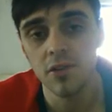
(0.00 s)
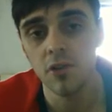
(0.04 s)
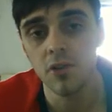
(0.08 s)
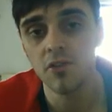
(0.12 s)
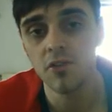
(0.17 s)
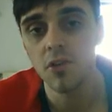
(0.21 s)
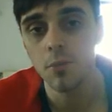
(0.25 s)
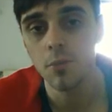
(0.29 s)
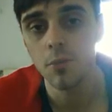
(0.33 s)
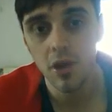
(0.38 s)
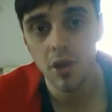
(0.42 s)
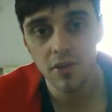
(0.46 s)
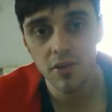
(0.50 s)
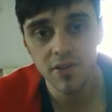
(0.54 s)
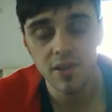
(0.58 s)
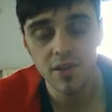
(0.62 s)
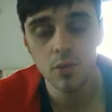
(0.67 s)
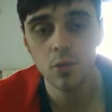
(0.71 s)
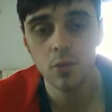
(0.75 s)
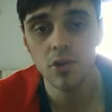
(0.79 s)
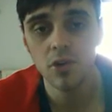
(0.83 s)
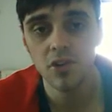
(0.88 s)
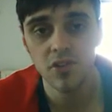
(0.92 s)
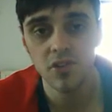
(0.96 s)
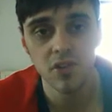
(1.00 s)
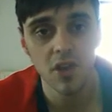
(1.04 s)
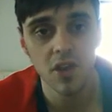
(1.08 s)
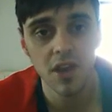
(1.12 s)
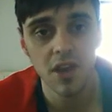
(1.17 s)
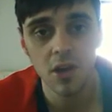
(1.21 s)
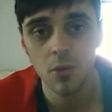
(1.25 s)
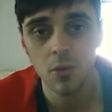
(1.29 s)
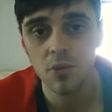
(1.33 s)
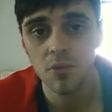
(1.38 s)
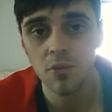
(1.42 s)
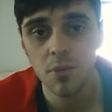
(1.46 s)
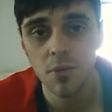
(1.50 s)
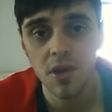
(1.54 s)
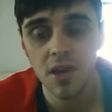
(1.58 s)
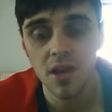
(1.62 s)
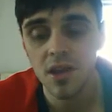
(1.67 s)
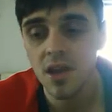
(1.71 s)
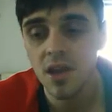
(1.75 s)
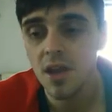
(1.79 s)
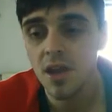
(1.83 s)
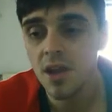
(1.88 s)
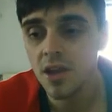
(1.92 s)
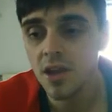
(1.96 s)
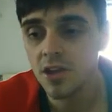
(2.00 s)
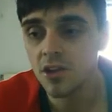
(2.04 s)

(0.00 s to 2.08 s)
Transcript: So if you personally want to sign up with me,